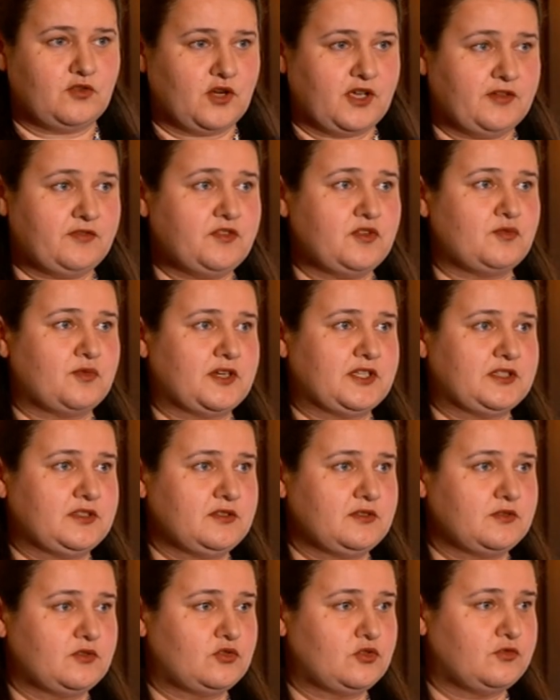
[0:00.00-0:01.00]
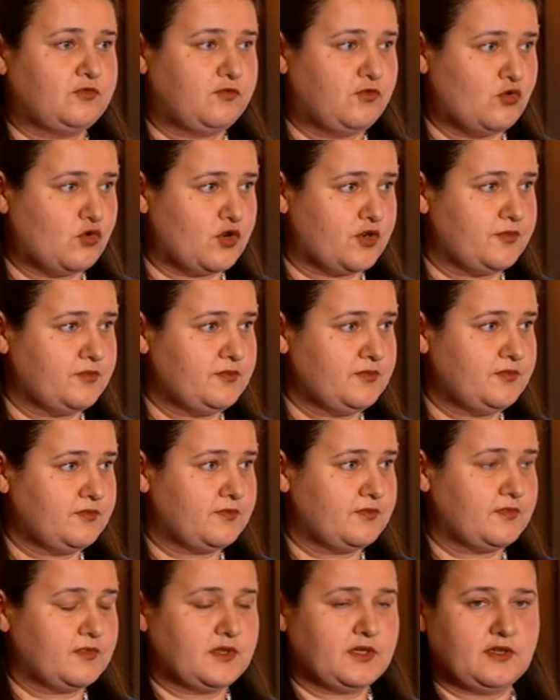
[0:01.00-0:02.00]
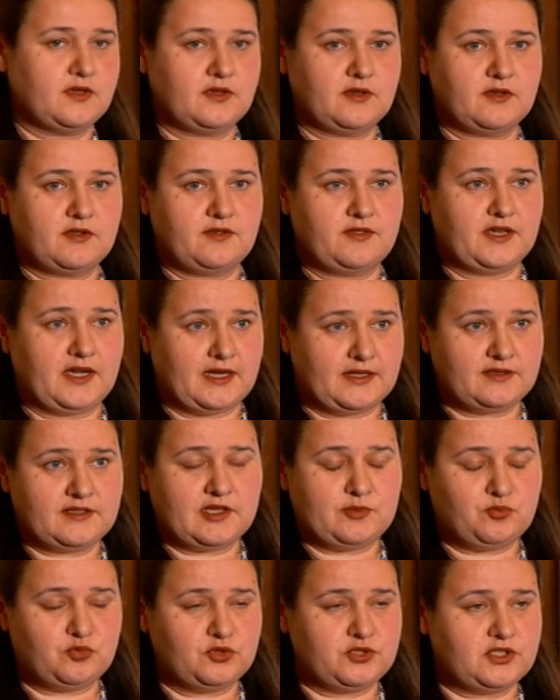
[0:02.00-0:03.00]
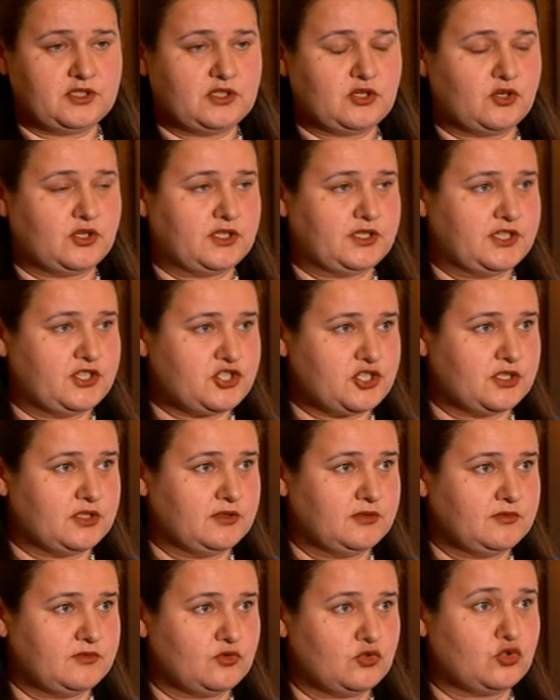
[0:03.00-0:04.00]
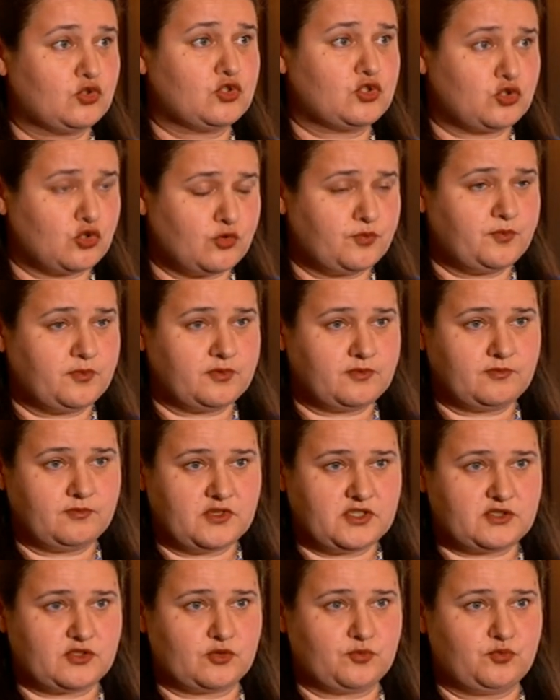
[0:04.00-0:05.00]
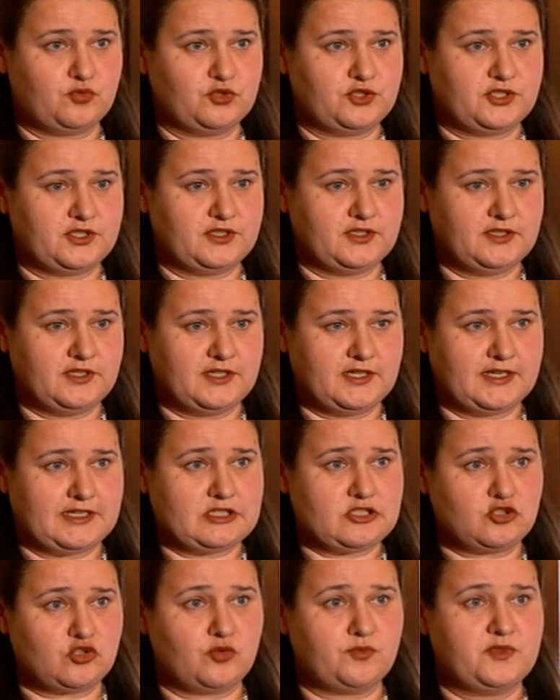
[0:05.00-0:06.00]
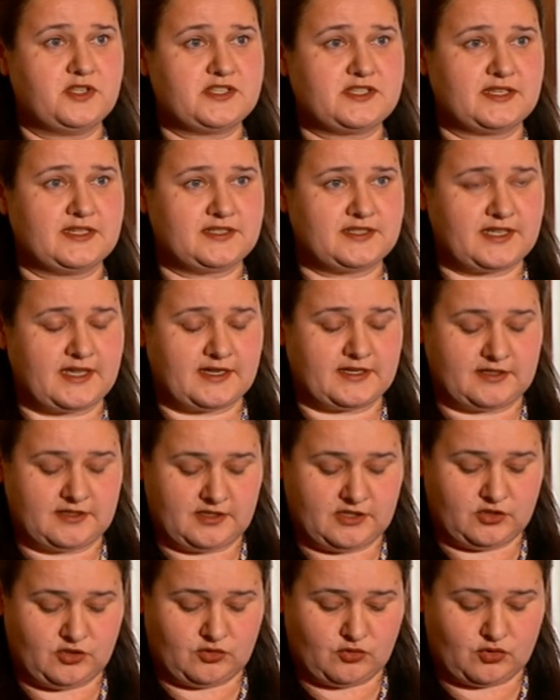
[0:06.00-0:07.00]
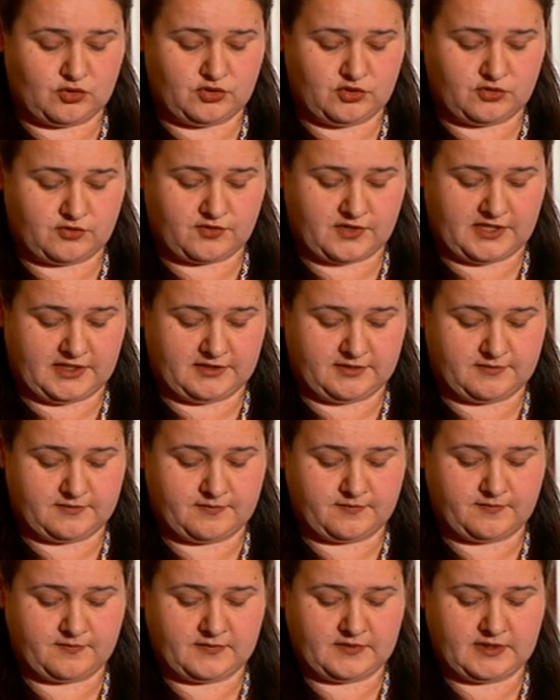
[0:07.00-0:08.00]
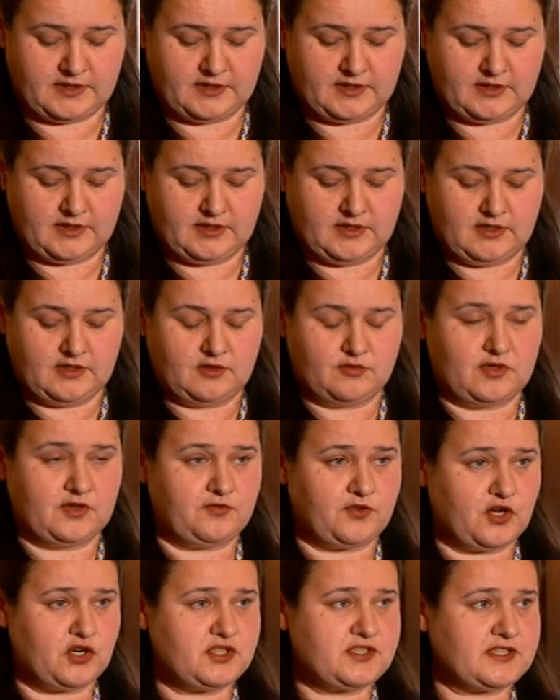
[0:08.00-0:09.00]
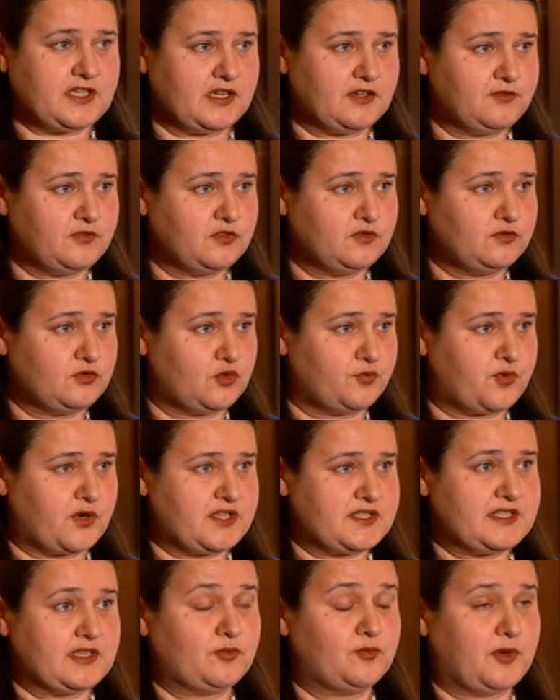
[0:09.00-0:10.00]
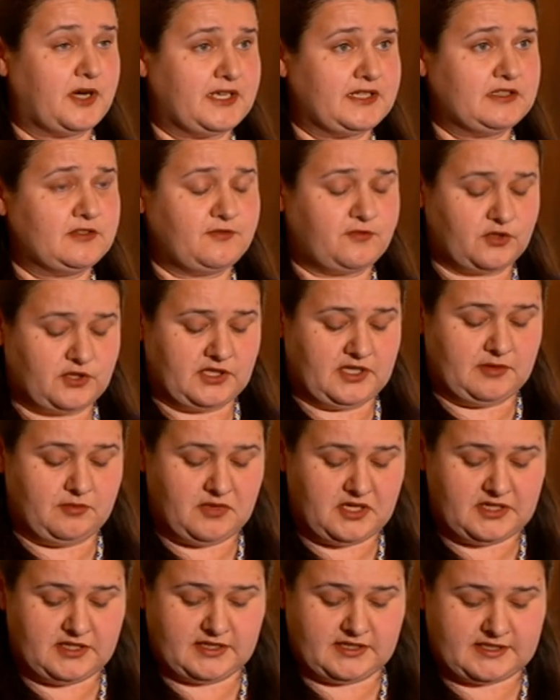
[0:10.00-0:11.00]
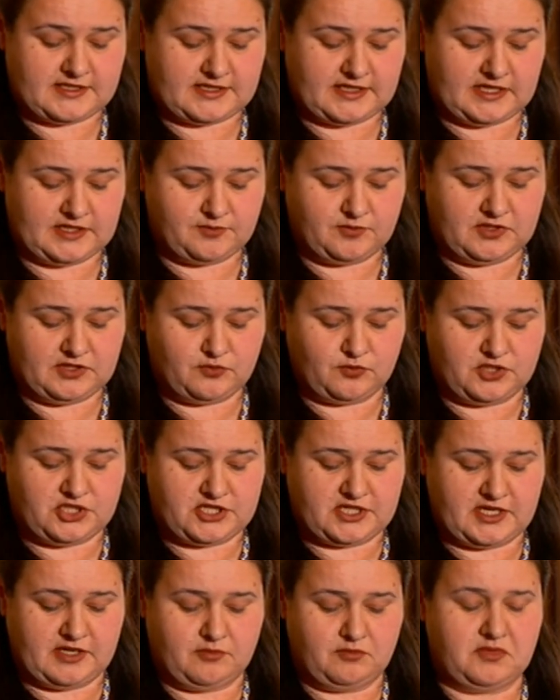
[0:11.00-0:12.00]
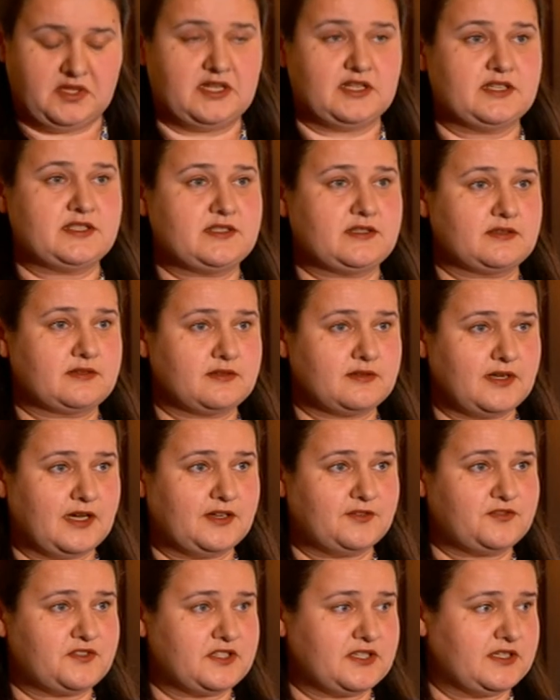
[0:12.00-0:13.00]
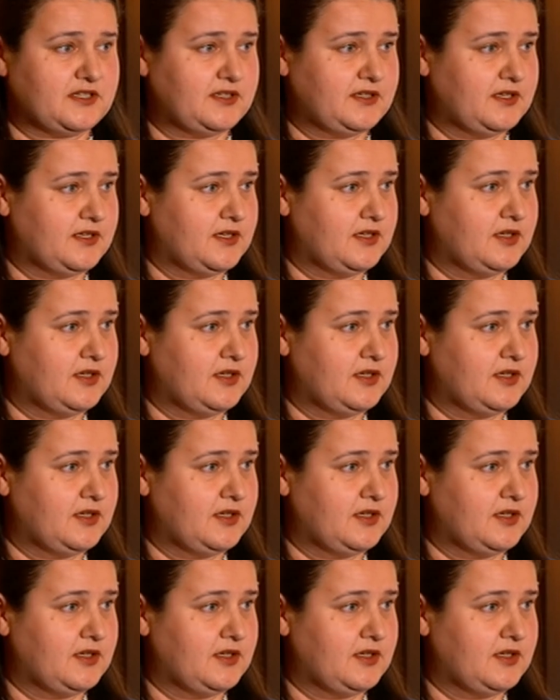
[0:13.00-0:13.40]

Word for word: for everyone to form the anti-Putin coalition to stop Mr. Putin and stop this attack in, on Ukraine. We're very thankful to President Biden for the immediate statement, which came minutes after